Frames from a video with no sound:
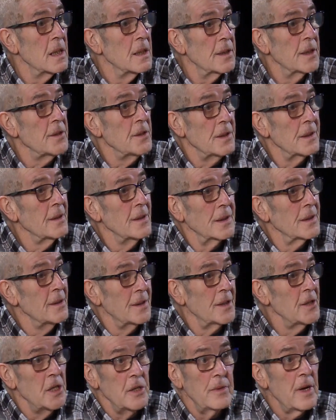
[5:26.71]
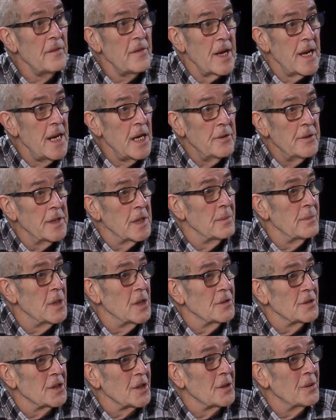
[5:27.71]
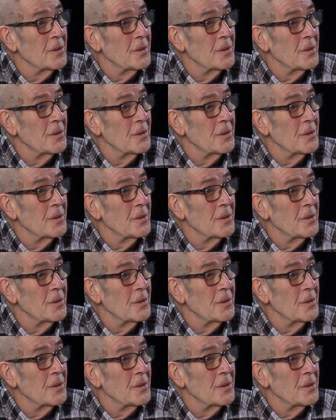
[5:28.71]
that you ever hear in a musical.